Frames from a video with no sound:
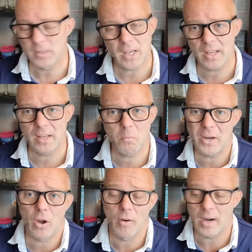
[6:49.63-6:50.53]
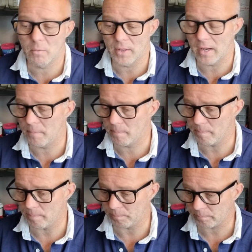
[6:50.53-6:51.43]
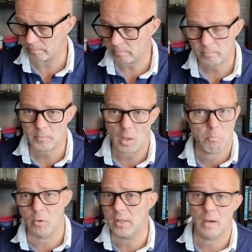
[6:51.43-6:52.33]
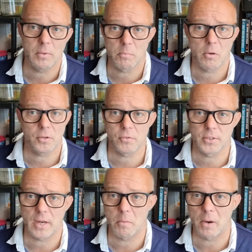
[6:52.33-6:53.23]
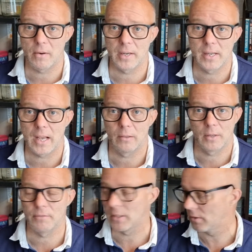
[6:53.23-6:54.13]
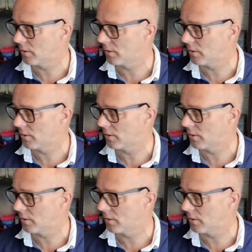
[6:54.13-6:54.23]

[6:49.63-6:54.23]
Yeah, it went alright with that. But yeah, with the porter or stout, apparently, I'm going to have to